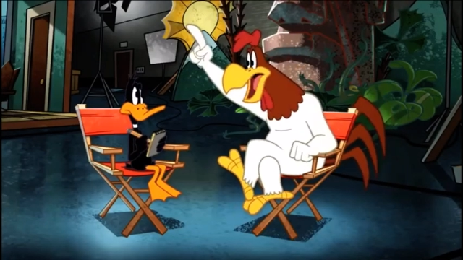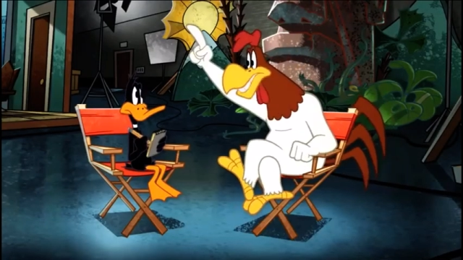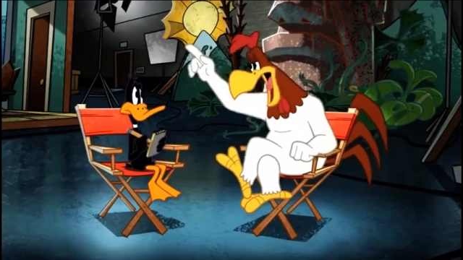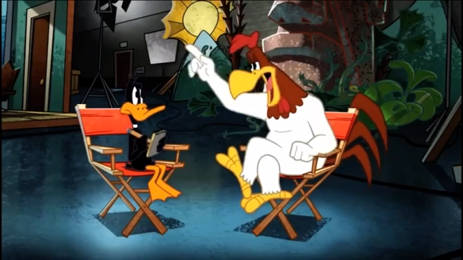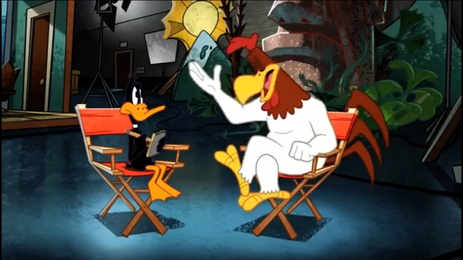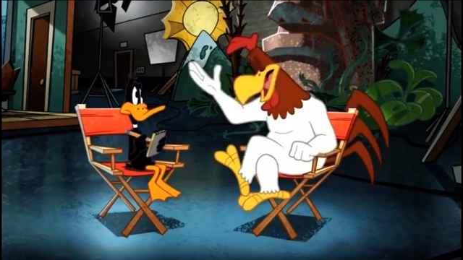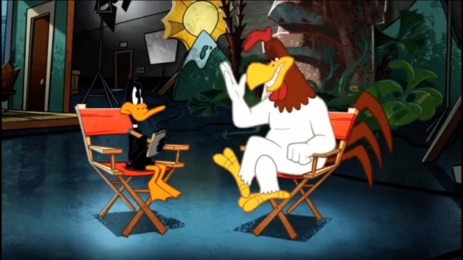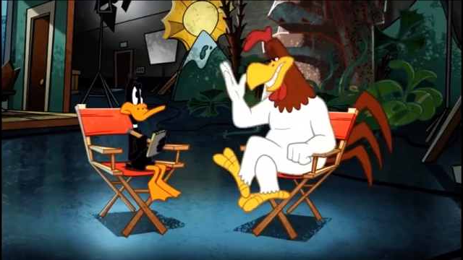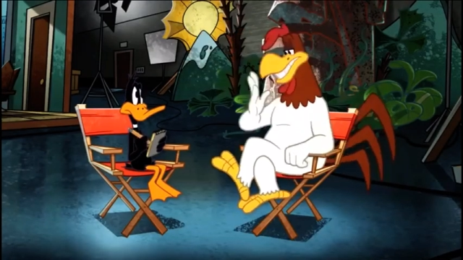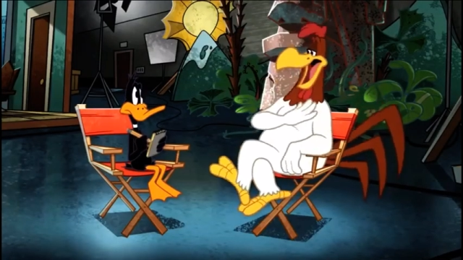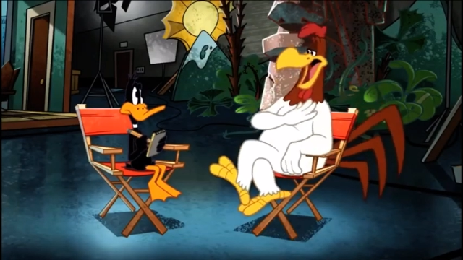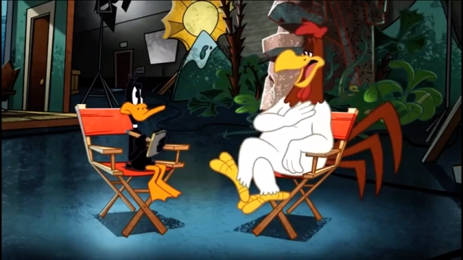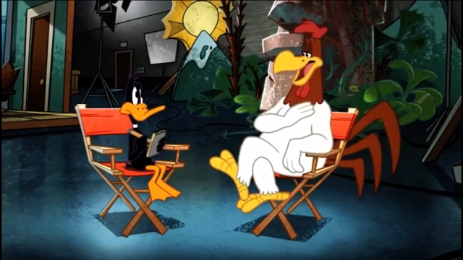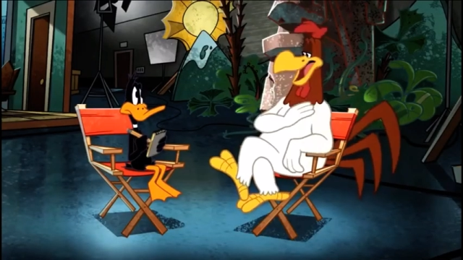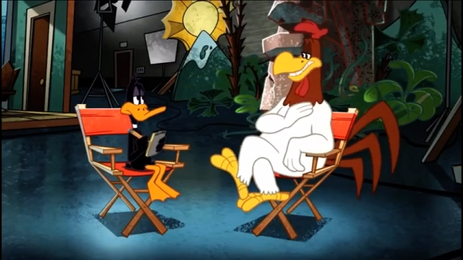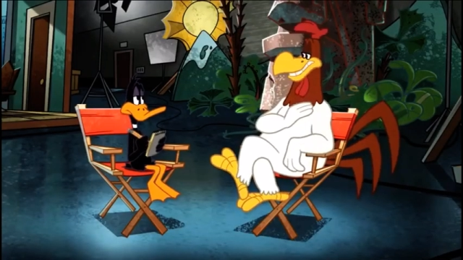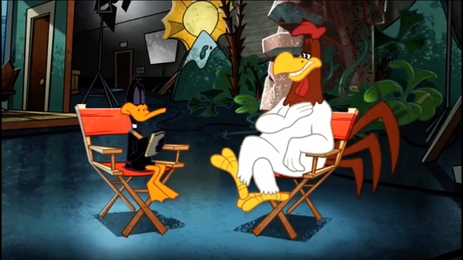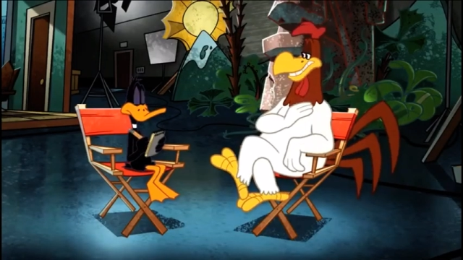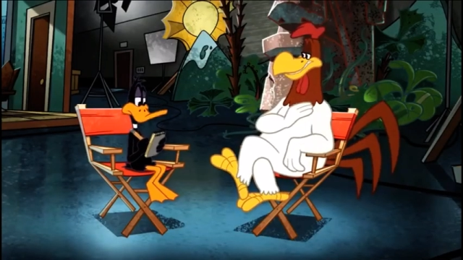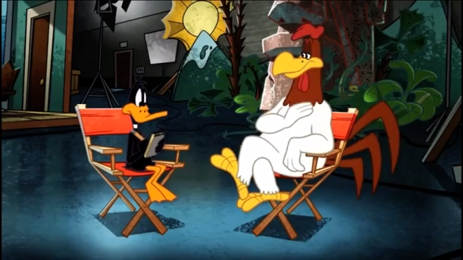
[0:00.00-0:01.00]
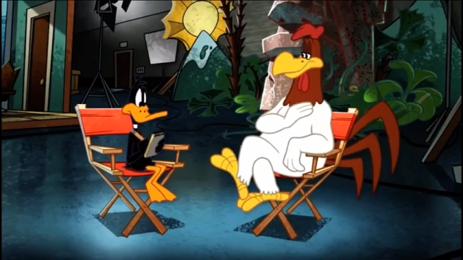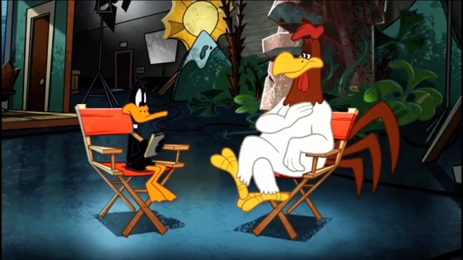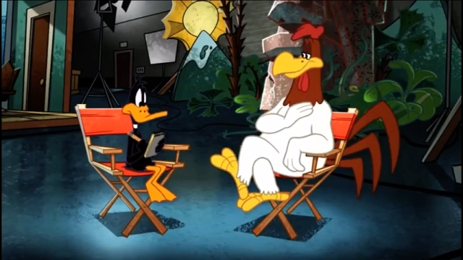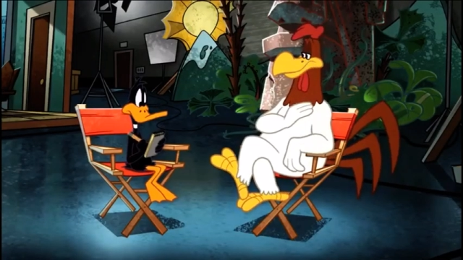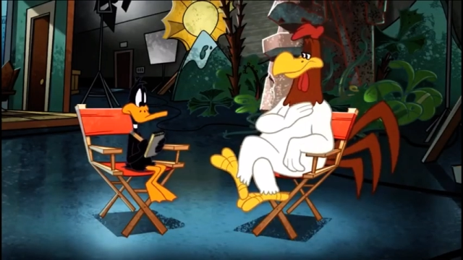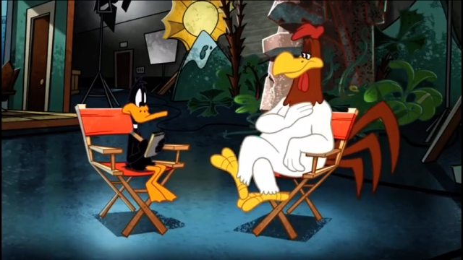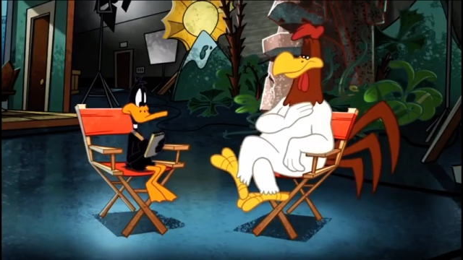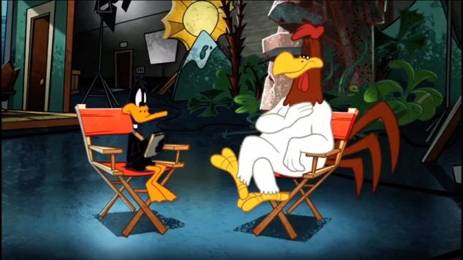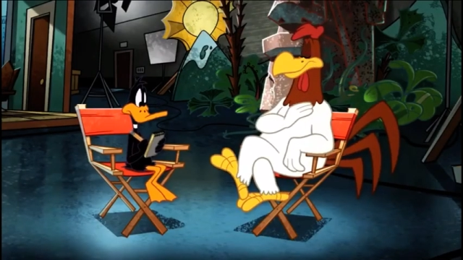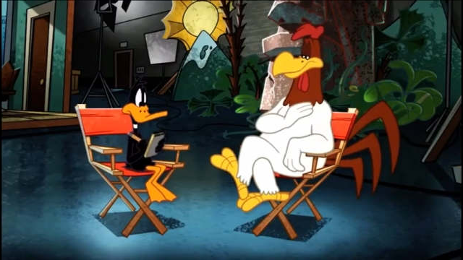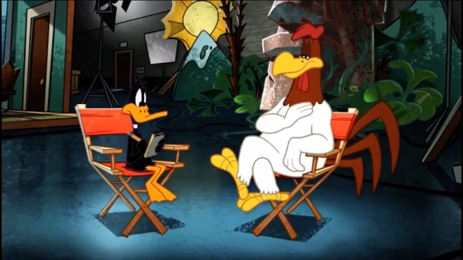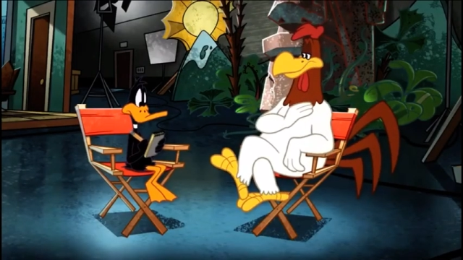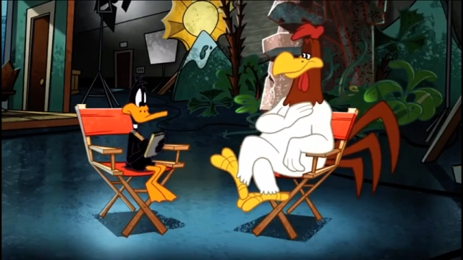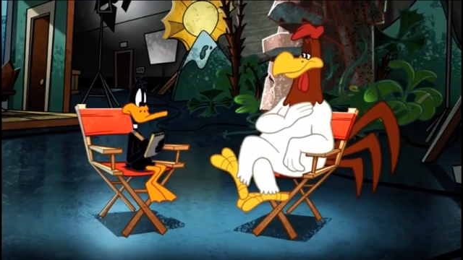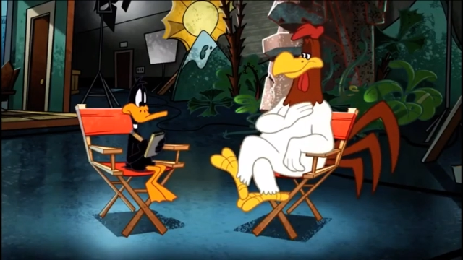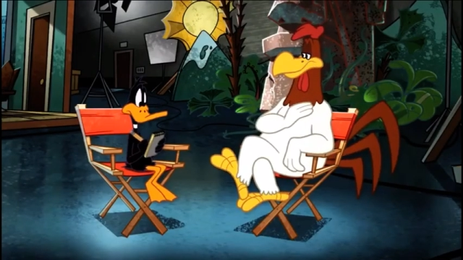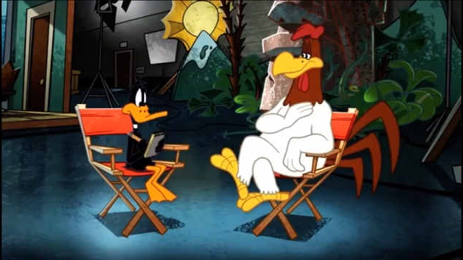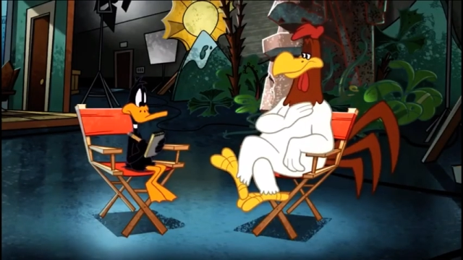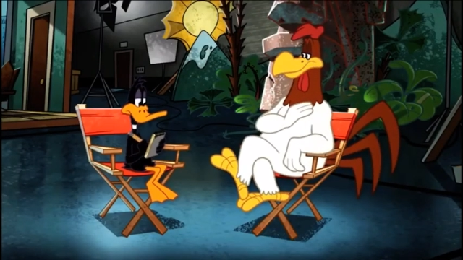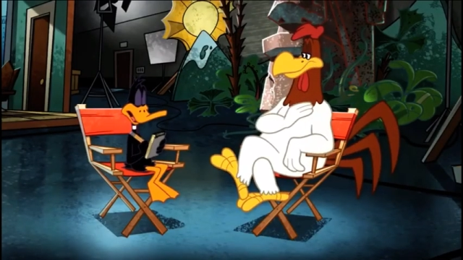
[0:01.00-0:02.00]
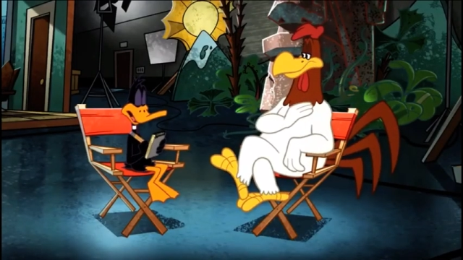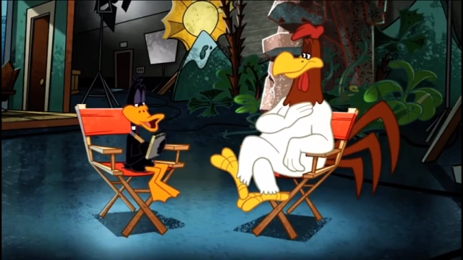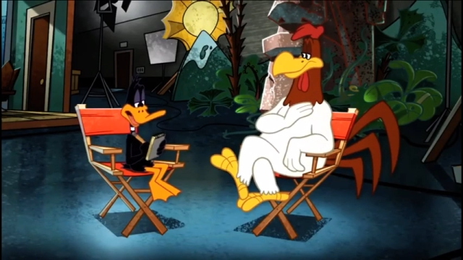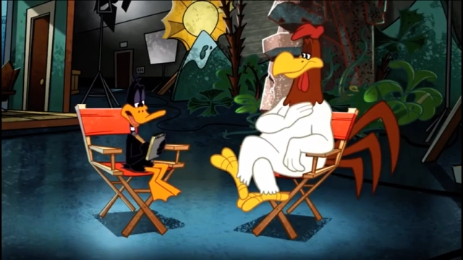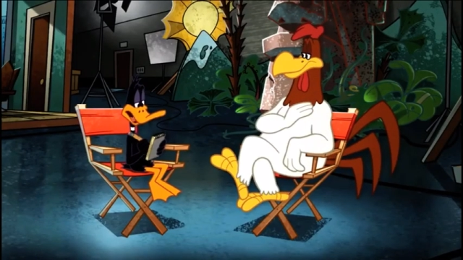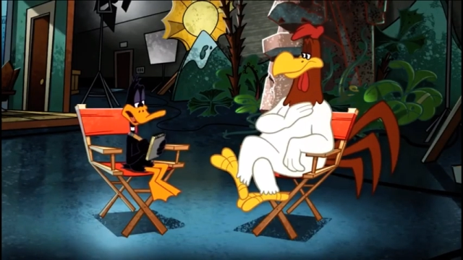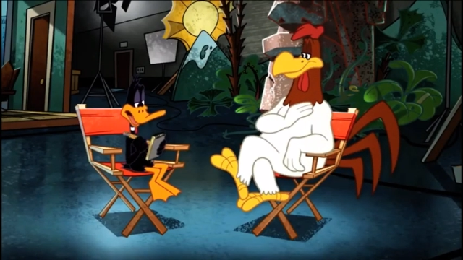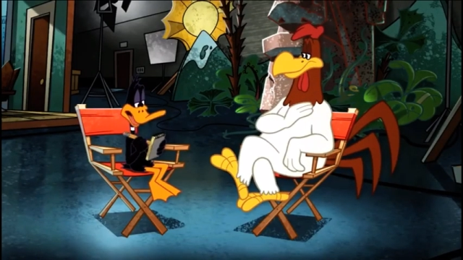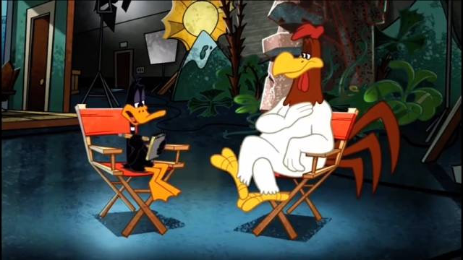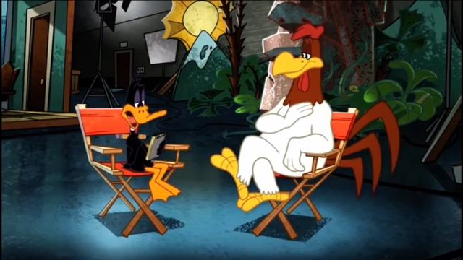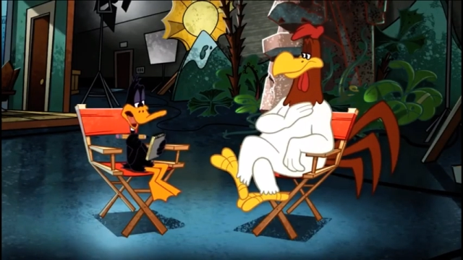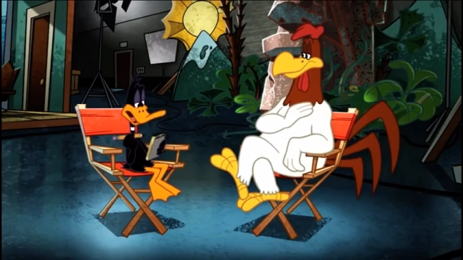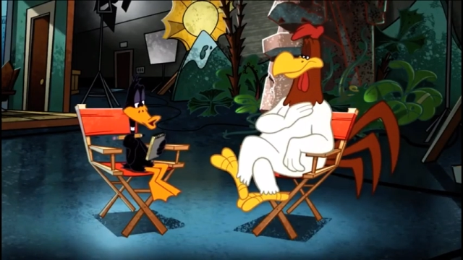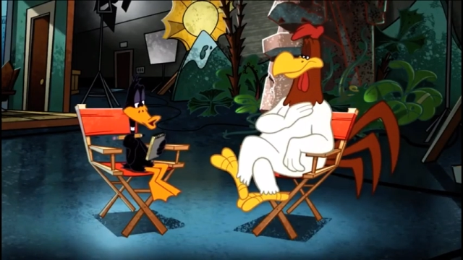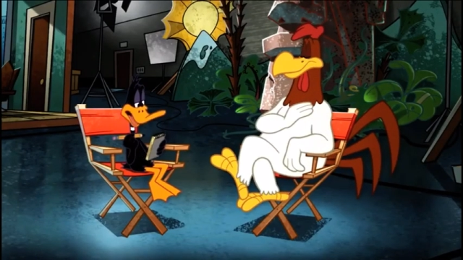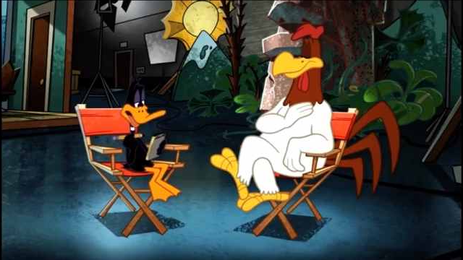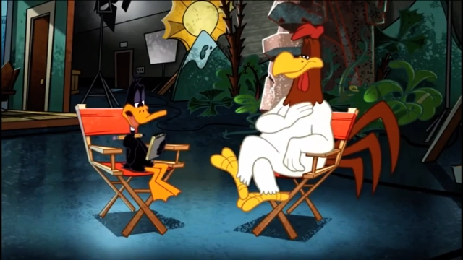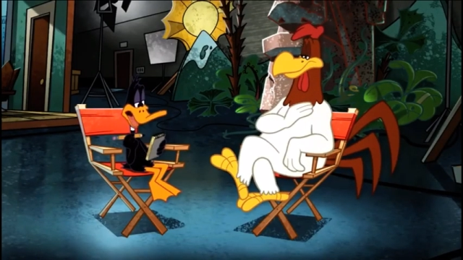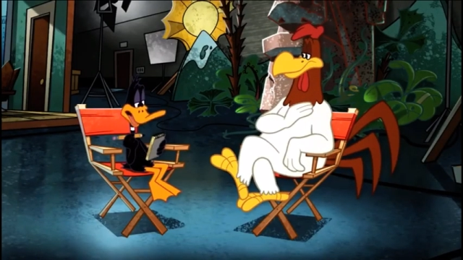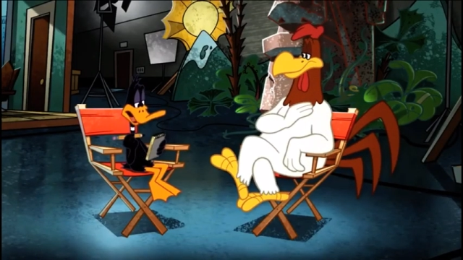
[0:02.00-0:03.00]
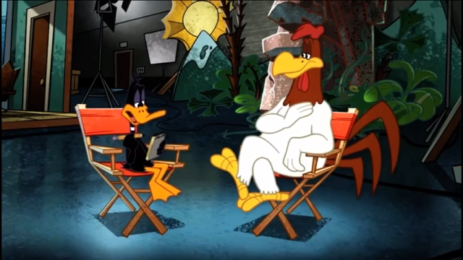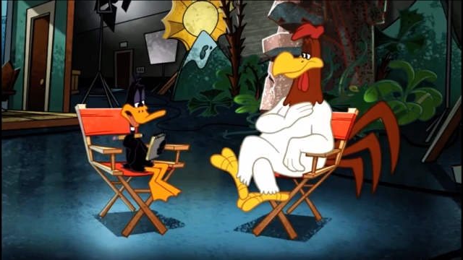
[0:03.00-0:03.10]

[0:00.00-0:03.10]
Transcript: [unreadable: no face in view]